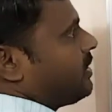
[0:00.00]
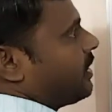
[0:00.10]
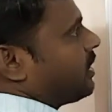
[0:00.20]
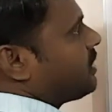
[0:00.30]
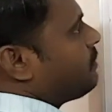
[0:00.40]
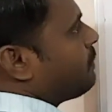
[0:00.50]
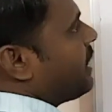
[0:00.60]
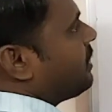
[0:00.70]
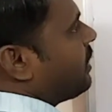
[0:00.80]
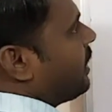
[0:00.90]
the kingdom
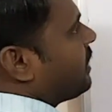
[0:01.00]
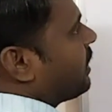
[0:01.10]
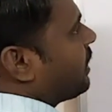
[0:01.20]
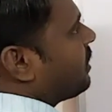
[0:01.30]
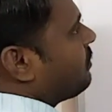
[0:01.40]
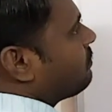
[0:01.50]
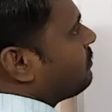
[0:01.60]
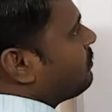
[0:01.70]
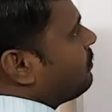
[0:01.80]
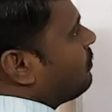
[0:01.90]
Plantae and the
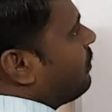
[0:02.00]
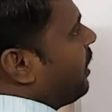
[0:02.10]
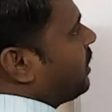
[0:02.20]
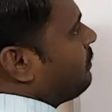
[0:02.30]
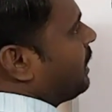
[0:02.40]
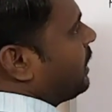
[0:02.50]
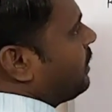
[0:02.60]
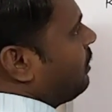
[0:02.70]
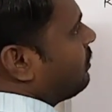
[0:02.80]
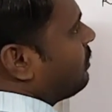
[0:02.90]
kingdom
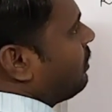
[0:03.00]
Animalia.